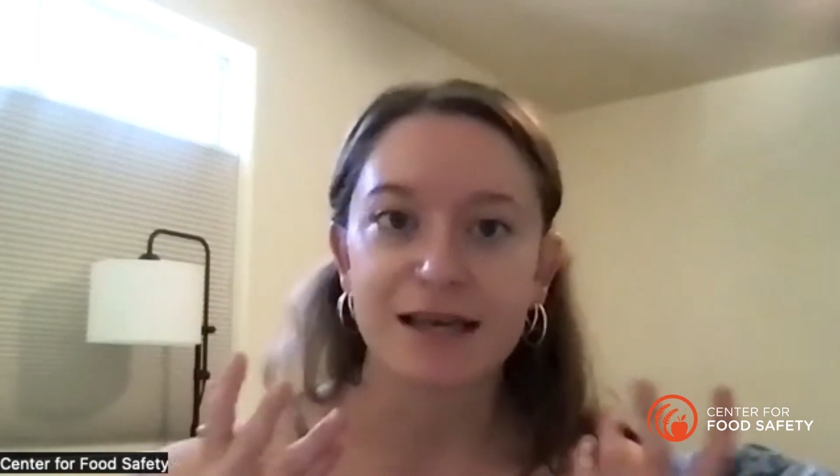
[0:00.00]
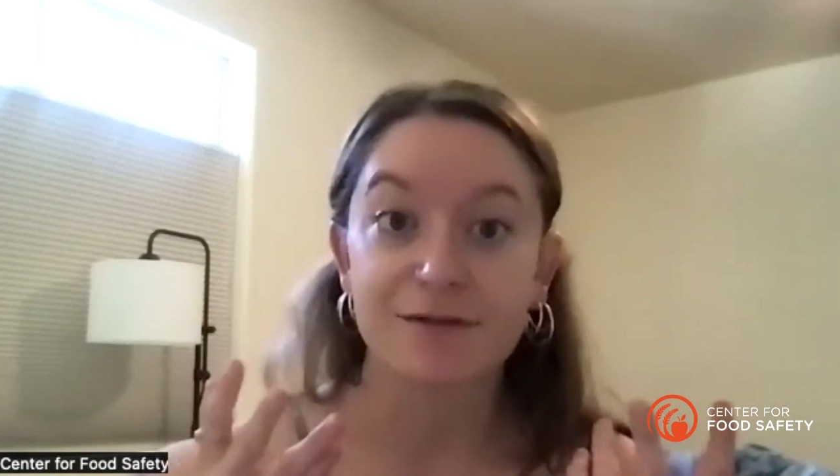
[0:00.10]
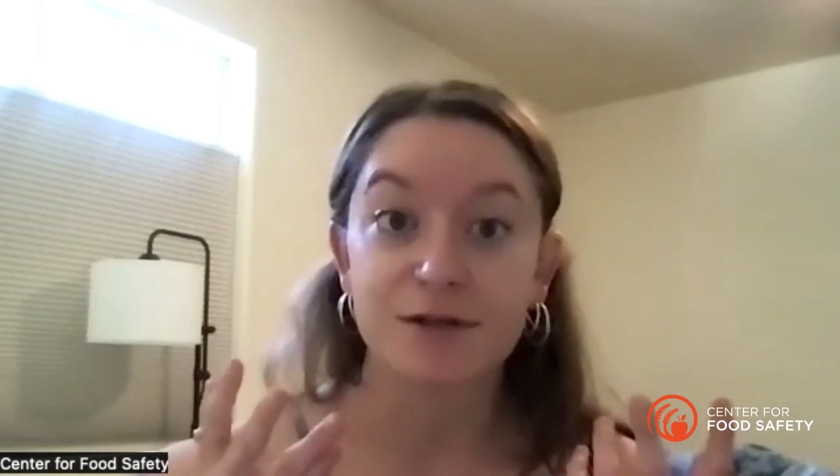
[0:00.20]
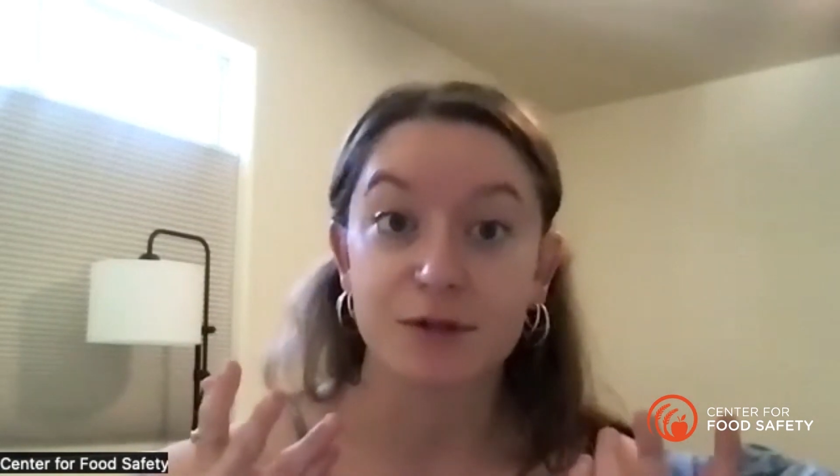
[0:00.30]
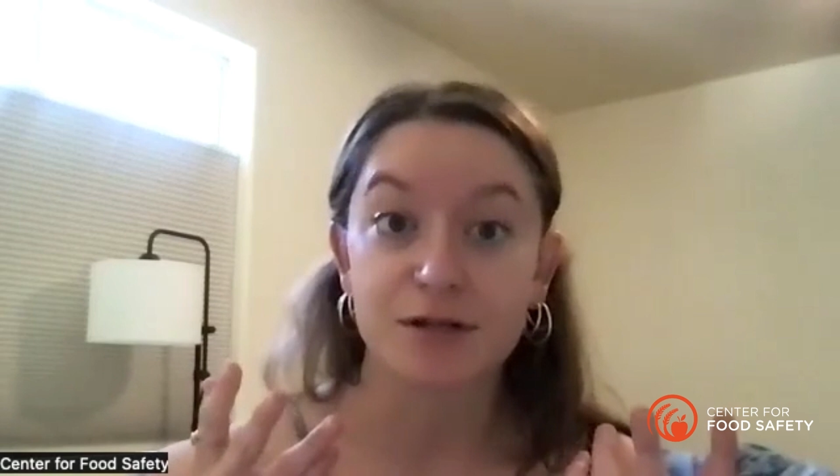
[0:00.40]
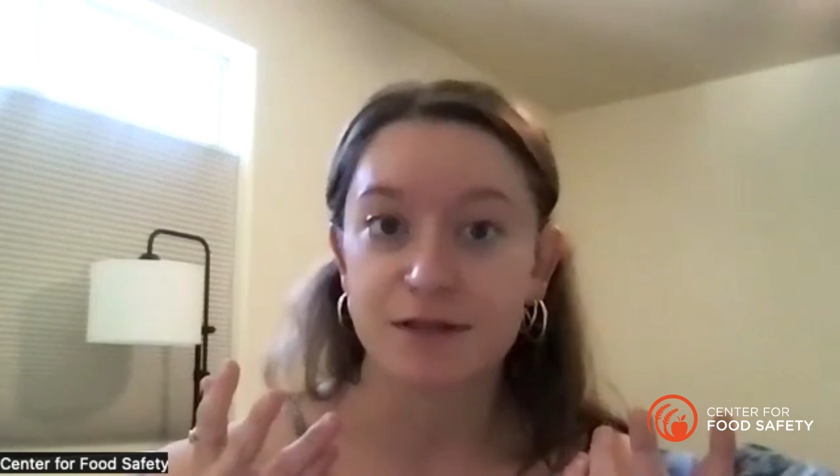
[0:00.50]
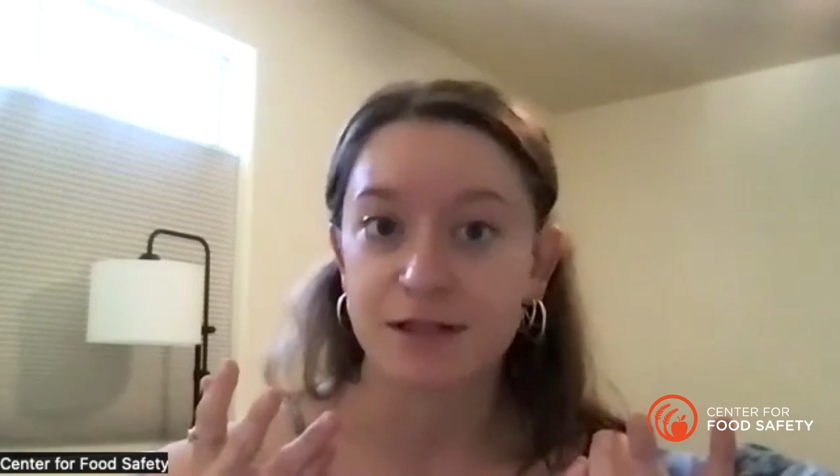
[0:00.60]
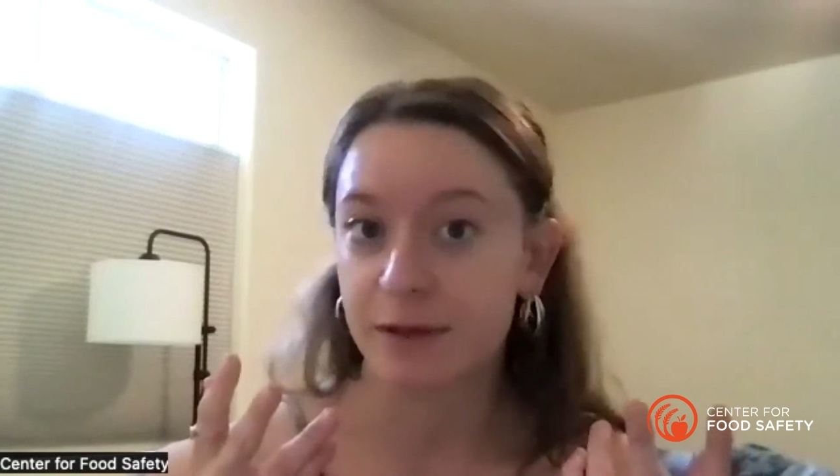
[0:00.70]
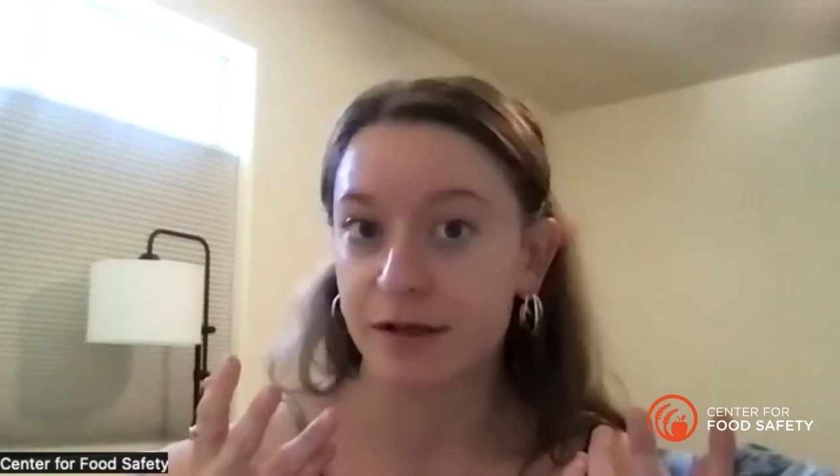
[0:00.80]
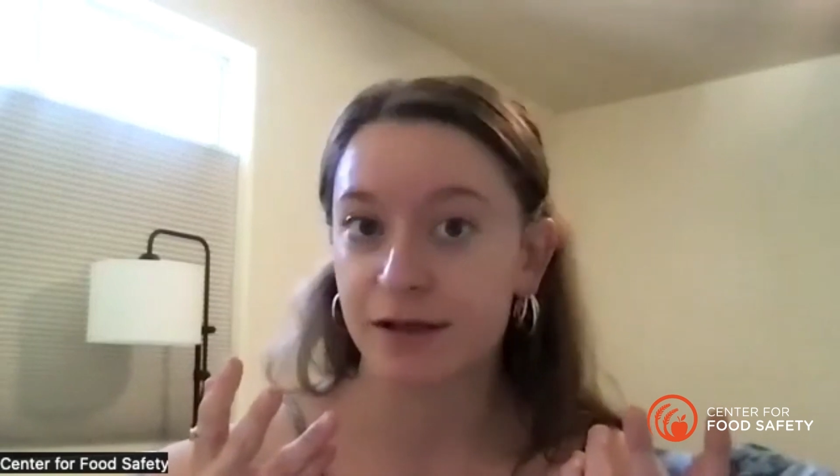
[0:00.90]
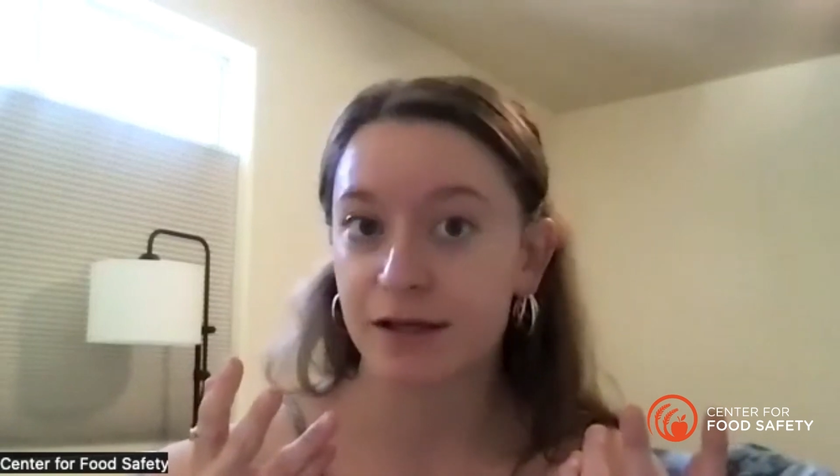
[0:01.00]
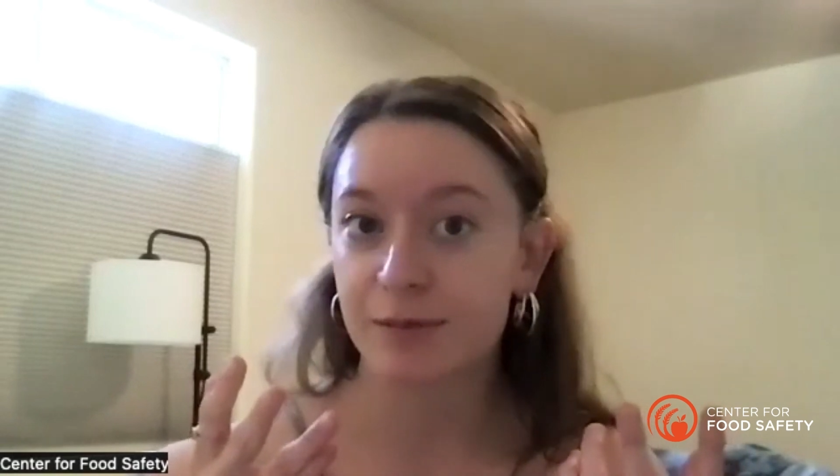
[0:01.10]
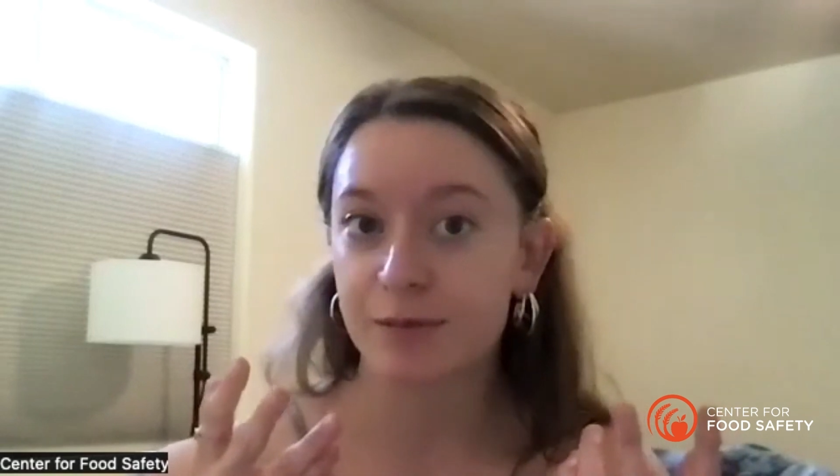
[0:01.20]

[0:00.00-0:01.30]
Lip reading: have so much visibility,